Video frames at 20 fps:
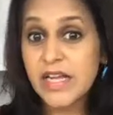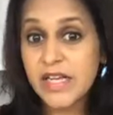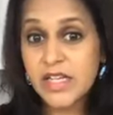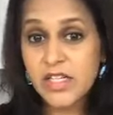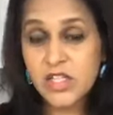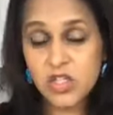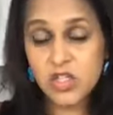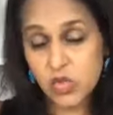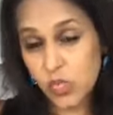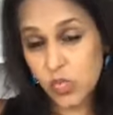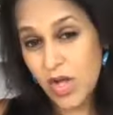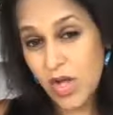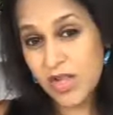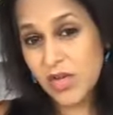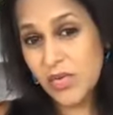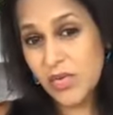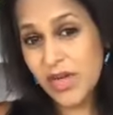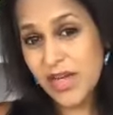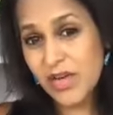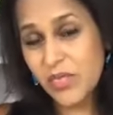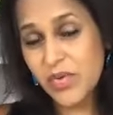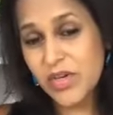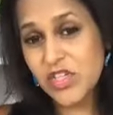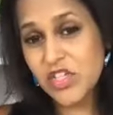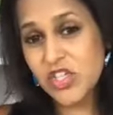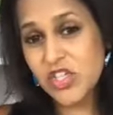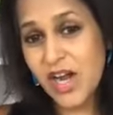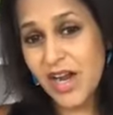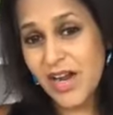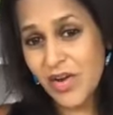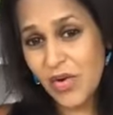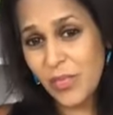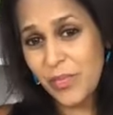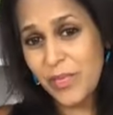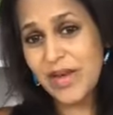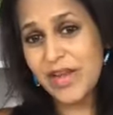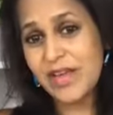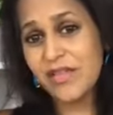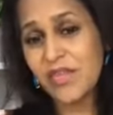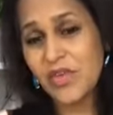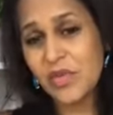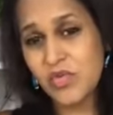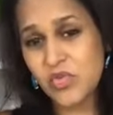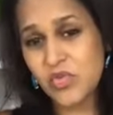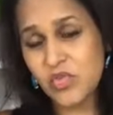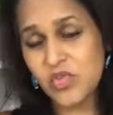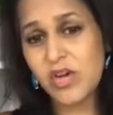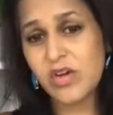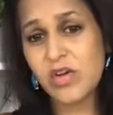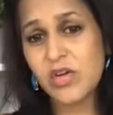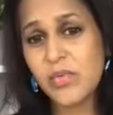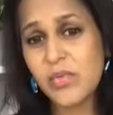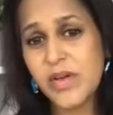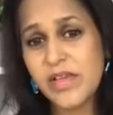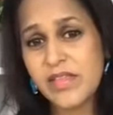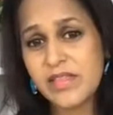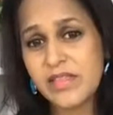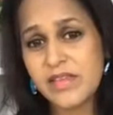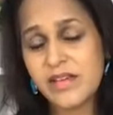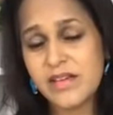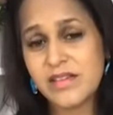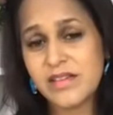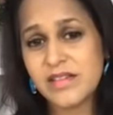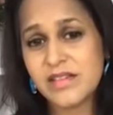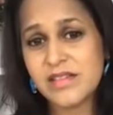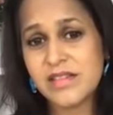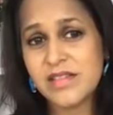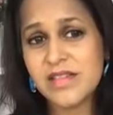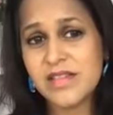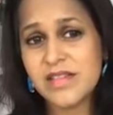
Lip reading: it and swallow it, which I know many of you struggle with because